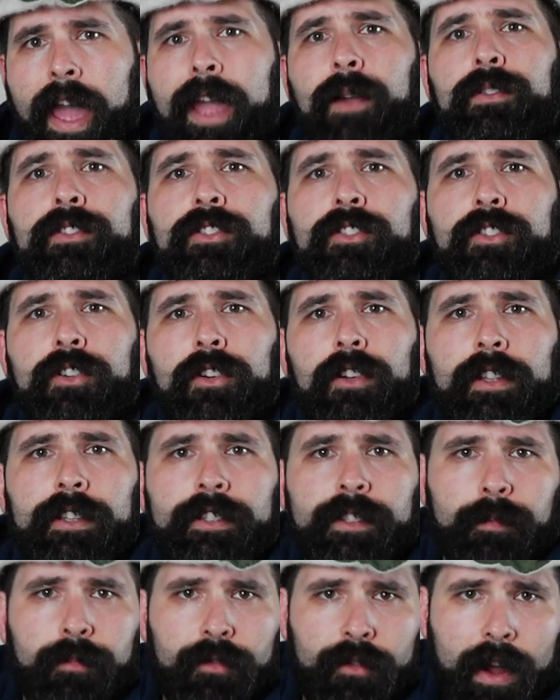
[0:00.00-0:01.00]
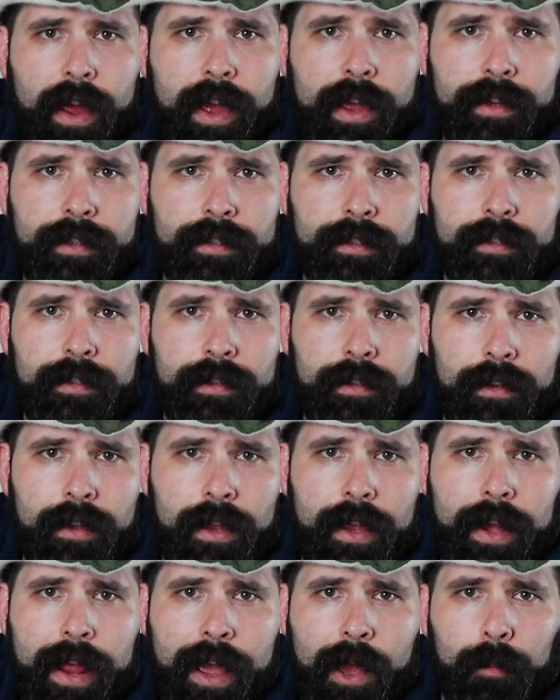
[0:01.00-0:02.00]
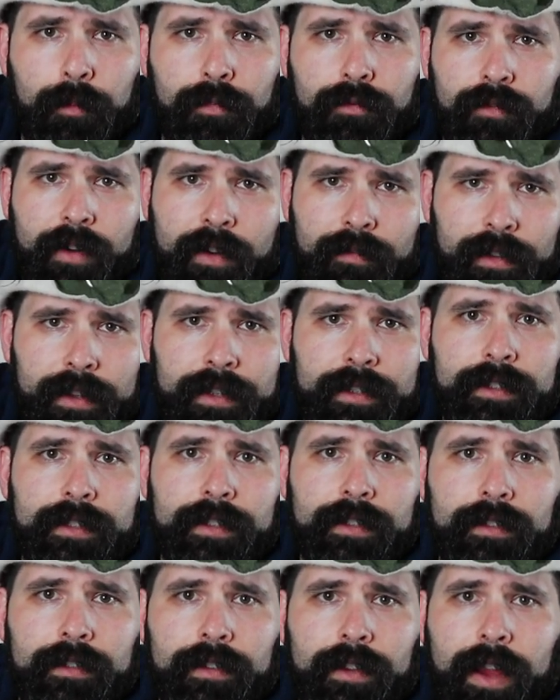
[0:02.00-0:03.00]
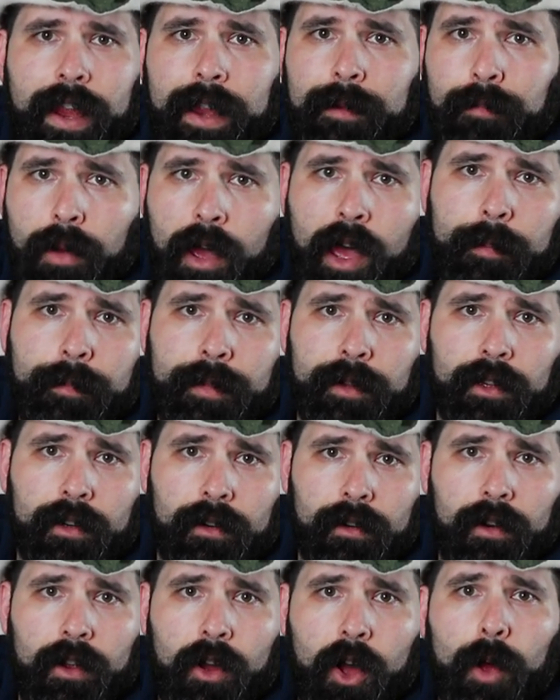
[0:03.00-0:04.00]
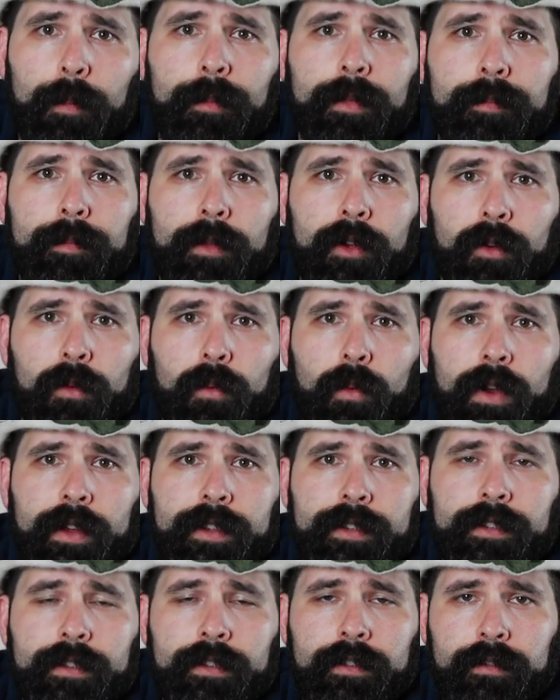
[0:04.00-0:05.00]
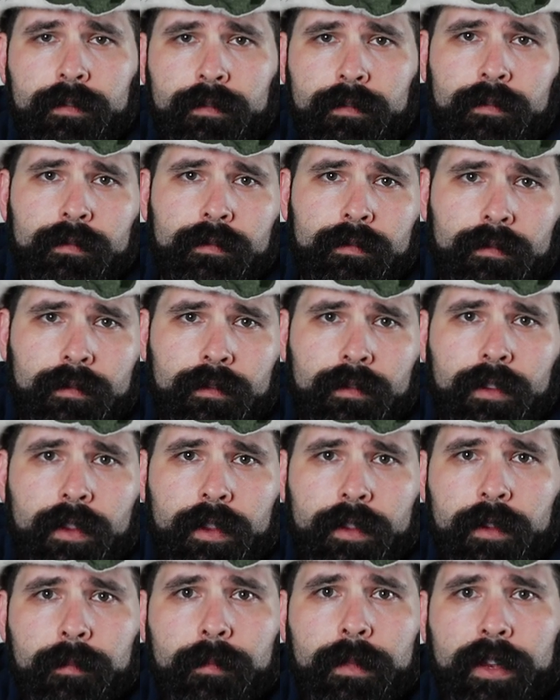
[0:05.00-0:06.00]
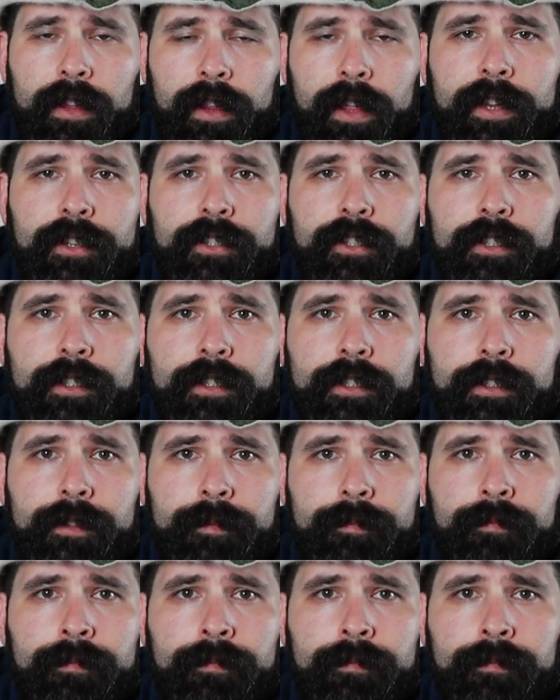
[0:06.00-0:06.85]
I was thoroughly surprised at how prevalent and popular almond milk was in the Middle Ages,